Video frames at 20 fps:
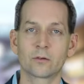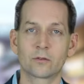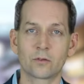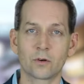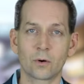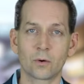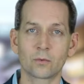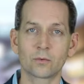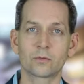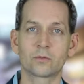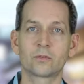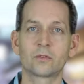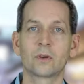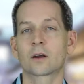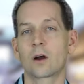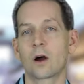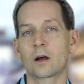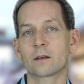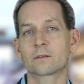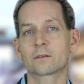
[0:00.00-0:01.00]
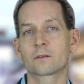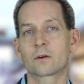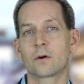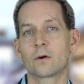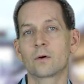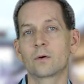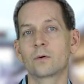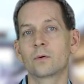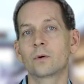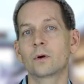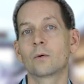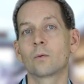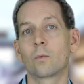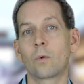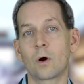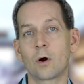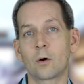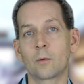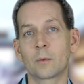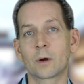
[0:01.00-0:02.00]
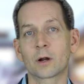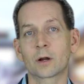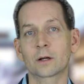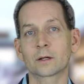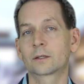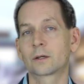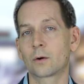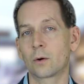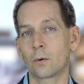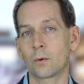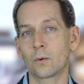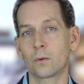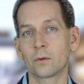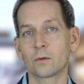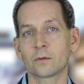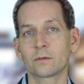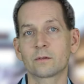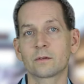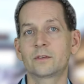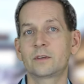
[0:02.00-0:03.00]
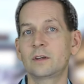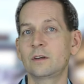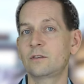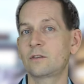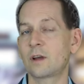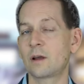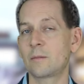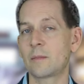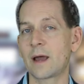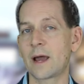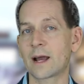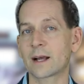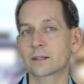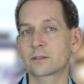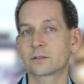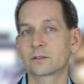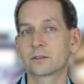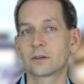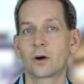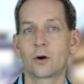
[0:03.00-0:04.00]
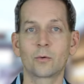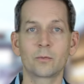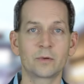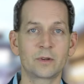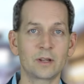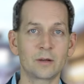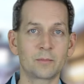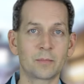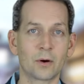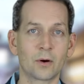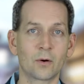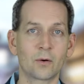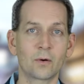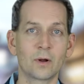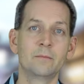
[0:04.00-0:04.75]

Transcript: Joe's, Costco, Walmart, Kohl's, TJ Maxx, Home Depot,